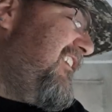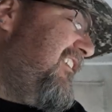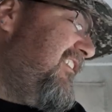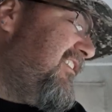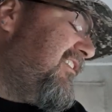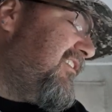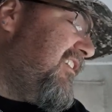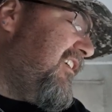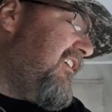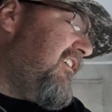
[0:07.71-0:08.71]
is,
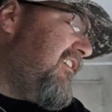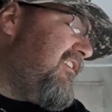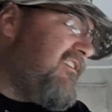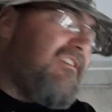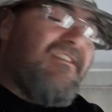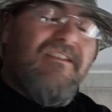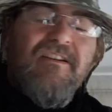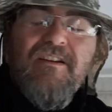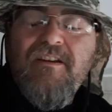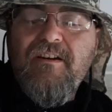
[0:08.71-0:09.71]
I
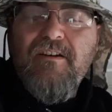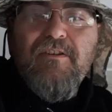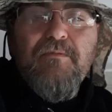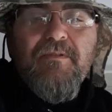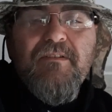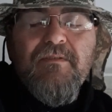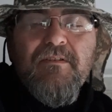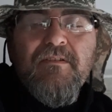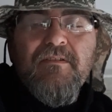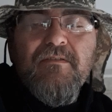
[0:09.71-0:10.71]
do believe
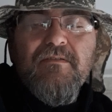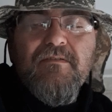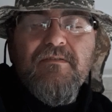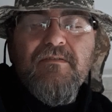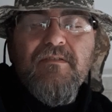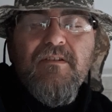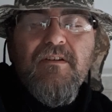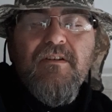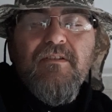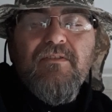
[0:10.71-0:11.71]

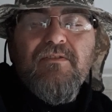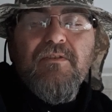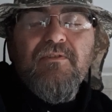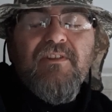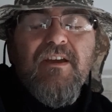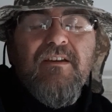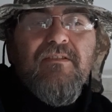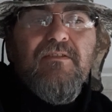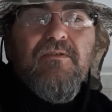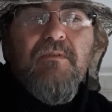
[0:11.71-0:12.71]
it's Tuesday,
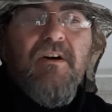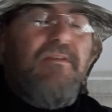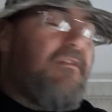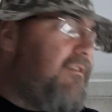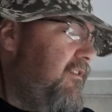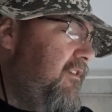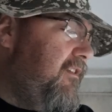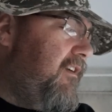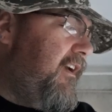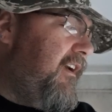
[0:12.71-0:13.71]
the 12th,
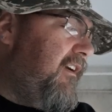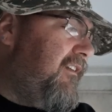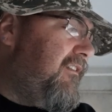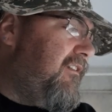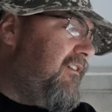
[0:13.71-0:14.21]
and